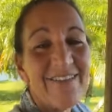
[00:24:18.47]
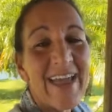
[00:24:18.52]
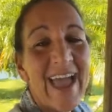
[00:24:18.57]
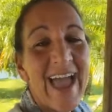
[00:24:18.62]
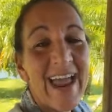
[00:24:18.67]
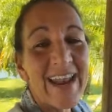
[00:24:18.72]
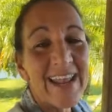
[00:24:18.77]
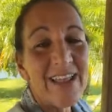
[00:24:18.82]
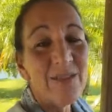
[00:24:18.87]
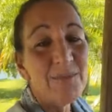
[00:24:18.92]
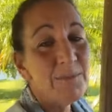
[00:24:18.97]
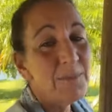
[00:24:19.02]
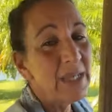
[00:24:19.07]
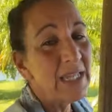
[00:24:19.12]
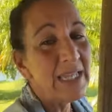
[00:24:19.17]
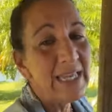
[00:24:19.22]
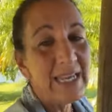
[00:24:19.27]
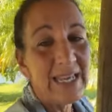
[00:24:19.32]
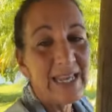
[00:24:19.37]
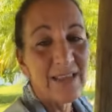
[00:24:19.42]
Give Addy a
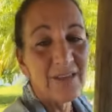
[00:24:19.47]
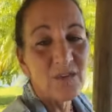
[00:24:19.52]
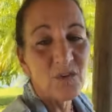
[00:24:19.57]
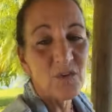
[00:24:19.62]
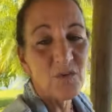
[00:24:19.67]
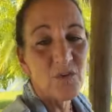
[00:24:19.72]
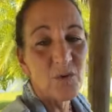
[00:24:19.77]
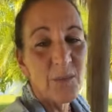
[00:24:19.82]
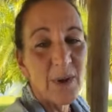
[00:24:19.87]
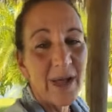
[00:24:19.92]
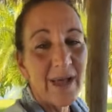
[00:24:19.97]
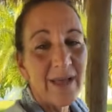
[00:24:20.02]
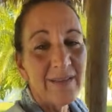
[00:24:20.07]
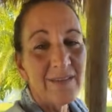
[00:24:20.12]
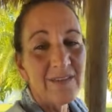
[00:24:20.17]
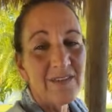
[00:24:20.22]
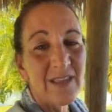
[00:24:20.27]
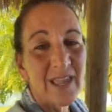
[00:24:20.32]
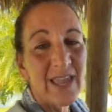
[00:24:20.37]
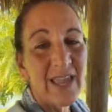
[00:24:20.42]
million kisses from
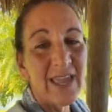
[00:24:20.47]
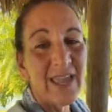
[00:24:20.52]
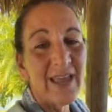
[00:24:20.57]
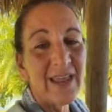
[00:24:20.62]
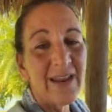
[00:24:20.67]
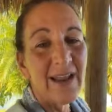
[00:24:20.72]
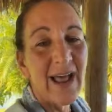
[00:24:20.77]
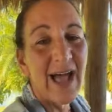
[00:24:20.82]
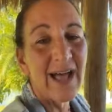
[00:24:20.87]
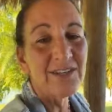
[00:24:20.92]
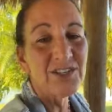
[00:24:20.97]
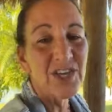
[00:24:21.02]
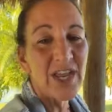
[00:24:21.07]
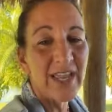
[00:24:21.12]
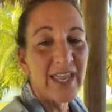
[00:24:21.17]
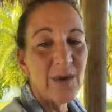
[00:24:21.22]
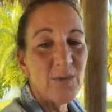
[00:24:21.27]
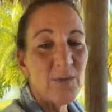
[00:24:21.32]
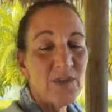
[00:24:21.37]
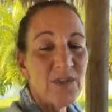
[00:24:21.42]
us, and I'll
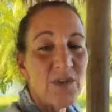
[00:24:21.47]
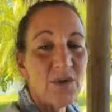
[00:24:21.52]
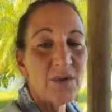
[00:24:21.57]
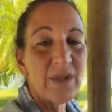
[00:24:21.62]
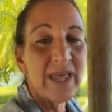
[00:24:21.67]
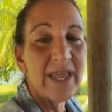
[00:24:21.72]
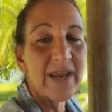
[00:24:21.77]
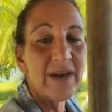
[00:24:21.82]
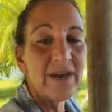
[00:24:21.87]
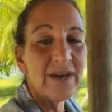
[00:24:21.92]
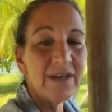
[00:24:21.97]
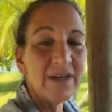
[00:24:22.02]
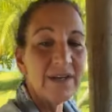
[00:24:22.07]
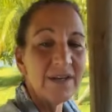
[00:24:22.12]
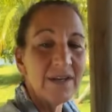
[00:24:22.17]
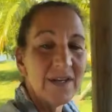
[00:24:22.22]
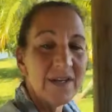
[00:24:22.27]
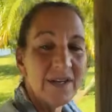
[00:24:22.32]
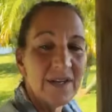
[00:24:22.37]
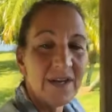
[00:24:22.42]
check in with you
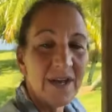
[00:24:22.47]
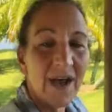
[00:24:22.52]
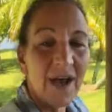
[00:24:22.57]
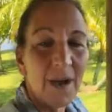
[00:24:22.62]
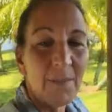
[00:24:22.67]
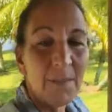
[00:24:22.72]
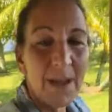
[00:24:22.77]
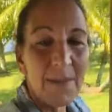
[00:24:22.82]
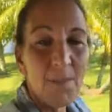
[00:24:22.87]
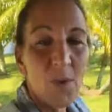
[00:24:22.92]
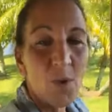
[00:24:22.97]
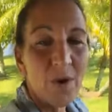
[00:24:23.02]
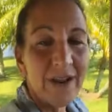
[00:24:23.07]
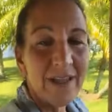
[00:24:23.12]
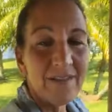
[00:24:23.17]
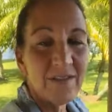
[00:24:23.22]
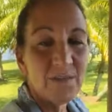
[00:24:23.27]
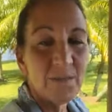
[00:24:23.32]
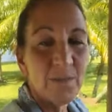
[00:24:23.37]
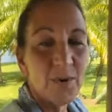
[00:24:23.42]
later. My
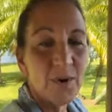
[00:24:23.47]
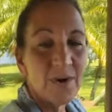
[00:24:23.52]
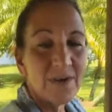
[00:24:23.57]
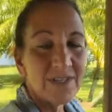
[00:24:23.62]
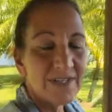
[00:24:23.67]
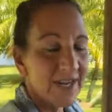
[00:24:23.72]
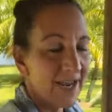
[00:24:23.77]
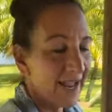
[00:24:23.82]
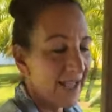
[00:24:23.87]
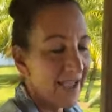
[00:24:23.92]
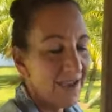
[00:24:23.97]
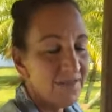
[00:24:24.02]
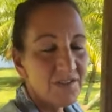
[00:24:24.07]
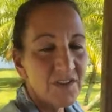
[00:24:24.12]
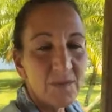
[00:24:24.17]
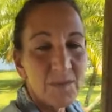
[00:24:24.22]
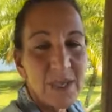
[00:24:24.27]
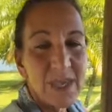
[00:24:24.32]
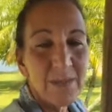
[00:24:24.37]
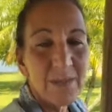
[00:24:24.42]
morning's booked, and I have
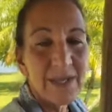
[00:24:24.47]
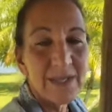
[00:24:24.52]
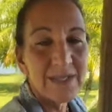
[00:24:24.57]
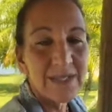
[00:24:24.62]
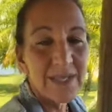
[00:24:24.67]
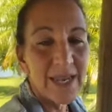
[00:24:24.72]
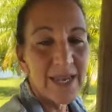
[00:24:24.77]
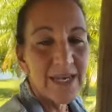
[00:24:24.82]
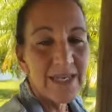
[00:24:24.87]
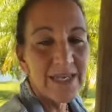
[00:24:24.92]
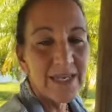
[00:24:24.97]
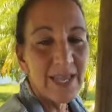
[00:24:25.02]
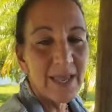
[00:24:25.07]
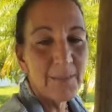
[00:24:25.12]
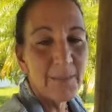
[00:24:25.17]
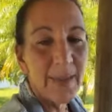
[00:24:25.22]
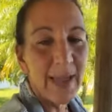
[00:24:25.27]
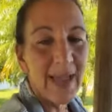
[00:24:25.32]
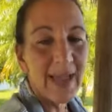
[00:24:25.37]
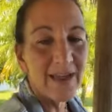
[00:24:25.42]
some emails I need to
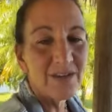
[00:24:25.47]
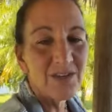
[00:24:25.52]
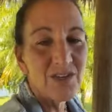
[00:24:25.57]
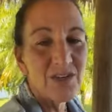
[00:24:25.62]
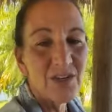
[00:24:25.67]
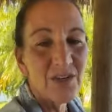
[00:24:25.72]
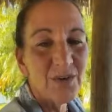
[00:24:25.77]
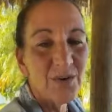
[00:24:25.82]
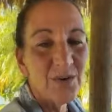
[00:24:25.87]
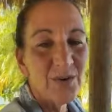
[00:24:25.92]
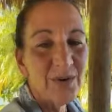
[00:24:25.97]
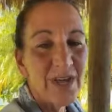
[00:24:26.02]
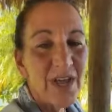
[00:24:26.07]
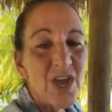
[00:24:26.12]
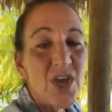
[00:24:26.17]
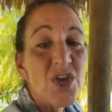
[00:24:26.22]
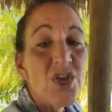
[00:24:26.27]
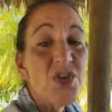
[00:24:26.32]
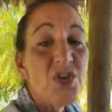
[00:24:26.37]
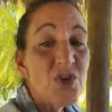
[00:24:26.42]
get back to.
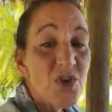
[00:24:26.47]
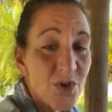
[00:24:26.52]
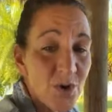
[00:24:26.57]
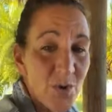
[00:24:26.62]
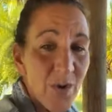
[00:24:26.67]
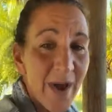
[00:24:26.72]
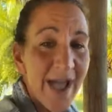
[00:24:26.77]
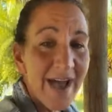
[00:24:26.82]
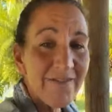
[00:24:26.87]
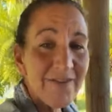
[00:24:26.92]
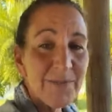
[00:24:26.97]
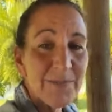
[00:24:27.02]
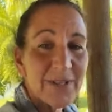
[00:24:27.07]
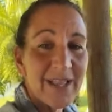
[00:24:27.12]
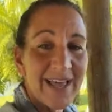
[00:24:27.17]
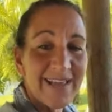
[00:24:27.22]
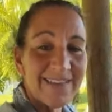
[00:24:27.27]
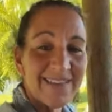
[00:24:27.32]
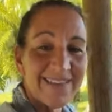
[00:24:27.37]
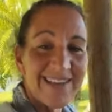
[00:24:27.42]
You have a
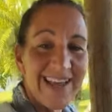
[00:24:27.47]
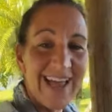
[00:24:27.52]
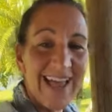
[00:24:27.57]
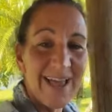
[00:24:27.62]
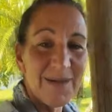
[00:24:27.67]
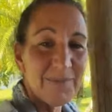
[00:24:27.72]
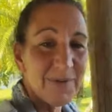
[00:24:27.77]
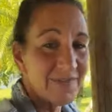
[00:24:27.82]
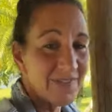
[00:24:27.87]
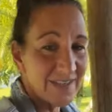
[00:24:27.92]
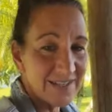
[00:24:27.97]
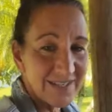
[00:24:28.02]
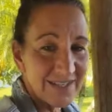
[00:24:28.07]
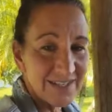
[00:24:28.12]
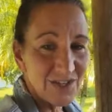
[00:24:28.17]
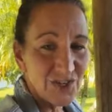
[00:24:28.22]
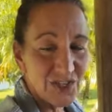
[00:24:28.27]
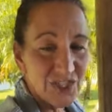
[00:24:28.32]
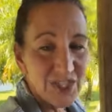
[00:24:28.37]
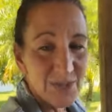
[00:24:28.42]
blessed day, but this
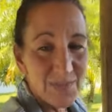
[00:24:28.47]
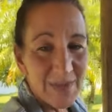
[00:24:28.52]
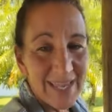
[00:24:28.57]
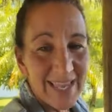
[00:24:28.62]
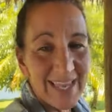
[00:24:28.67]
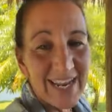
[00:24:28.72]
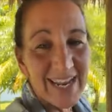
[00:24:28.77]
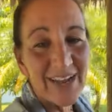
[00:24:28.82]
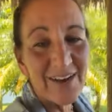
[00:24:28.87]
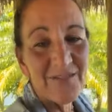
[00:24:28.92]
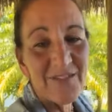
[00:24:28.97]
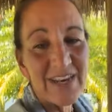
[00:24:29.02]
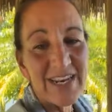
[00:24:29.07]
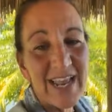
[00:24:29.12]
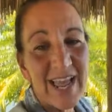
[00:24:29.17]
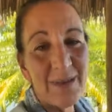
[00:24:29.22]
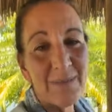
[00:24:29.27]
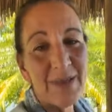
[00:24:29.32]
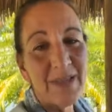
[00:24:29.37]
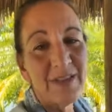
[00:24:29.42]
is just the beginning of the
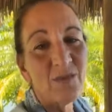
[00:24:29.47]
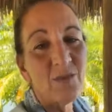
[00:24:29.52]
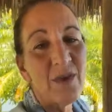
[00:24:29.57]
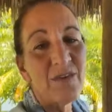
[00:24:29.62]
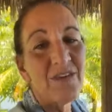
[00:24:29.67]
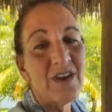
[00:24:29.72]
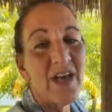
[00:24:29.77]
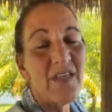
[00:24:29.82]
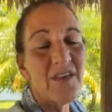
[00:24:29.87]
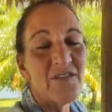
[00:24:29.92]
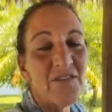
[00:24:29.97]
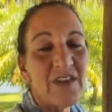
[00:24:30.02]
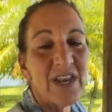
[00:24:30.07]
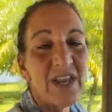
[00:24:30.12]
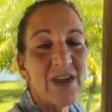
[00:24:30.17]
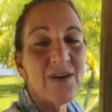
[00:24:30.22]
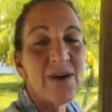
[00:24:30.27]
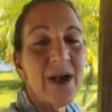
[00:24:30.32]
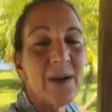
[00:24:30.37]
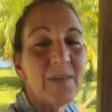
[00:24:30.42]
day because we have another
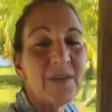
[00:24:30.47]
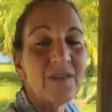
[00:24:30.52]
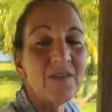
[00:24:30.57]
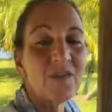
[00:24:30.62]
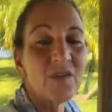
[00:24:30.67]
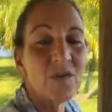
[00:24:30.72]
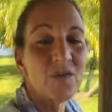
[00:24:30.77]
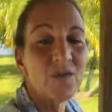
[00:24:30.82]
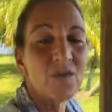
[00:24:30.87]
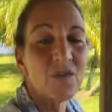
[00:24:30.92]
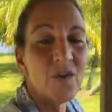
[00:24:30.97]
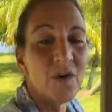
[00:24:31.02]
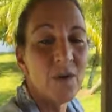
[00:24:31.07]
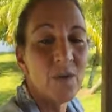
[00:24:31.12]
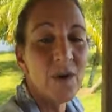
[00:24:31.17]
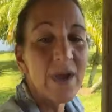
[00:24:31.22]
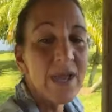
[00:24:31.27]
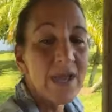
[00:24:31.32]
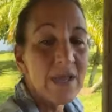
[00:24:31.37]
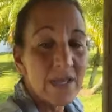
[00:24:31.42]
video coming soon.
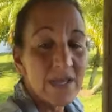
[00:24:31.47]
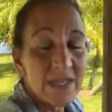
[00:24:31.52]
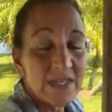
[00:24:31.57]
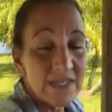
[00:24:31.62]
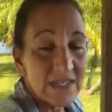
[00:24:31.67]
So